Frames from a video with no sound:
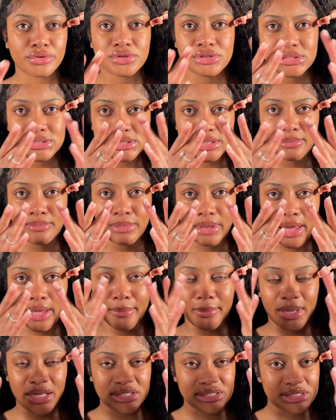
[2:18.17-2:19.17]
just in like
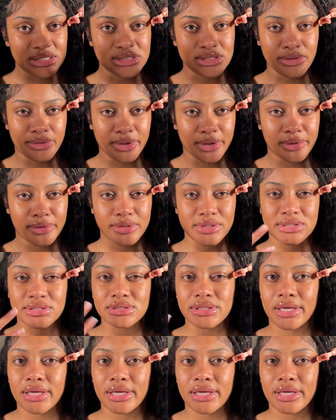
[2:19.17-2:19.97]
my T-zone areas,